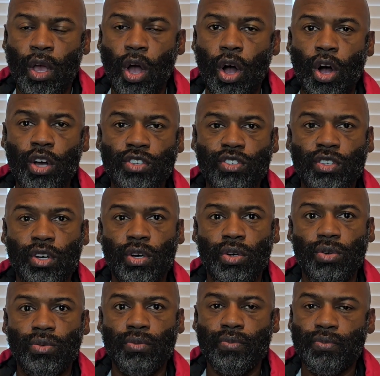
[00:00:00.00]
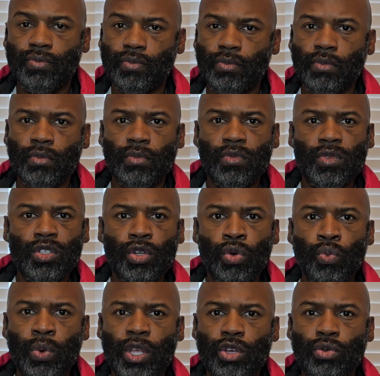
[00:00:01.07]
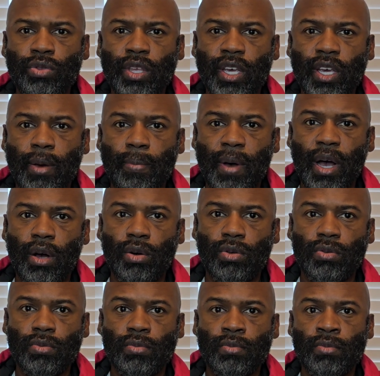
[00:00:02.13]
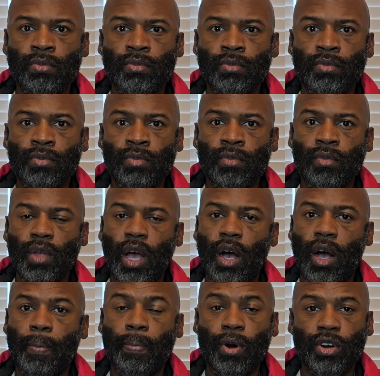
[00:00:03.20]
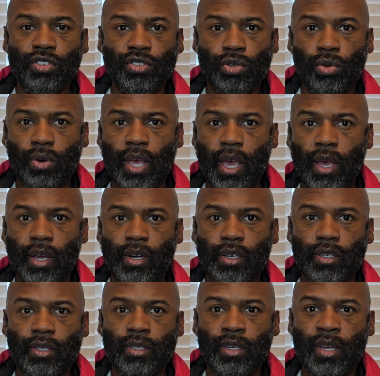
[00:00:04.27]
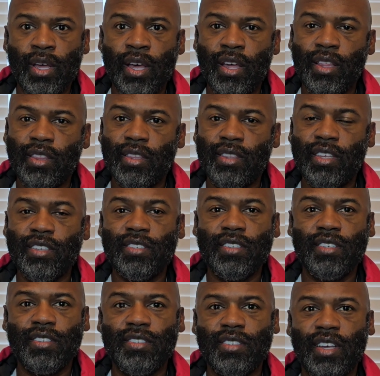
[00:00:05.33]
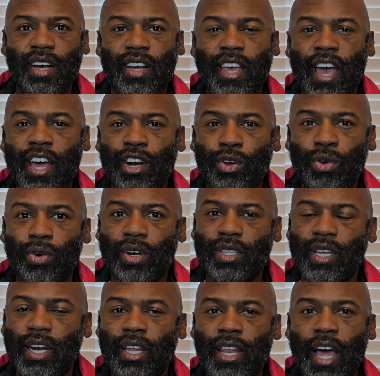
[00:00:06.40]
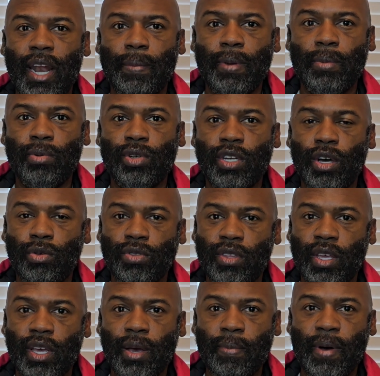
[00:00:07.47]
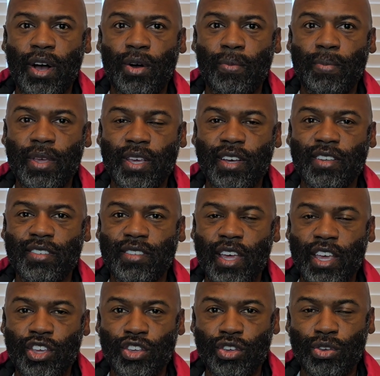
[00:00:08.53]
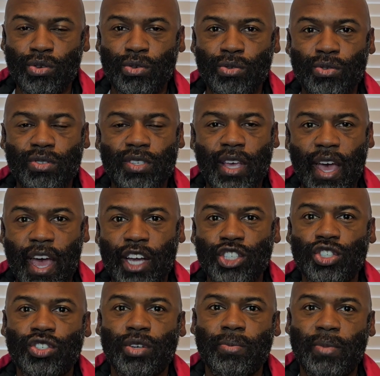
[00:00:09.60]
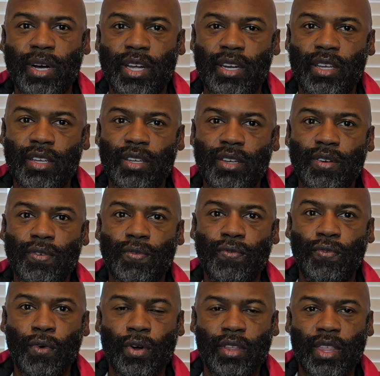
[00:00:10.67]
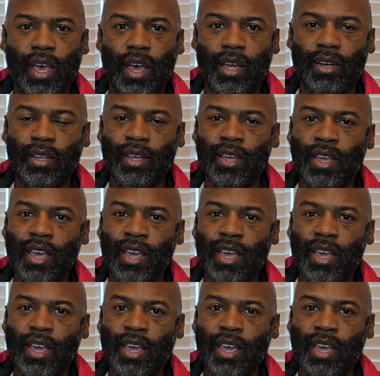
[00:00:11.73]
Also, when you think about personal care, this is a category that a lot of people don't think about because they use extra money for that.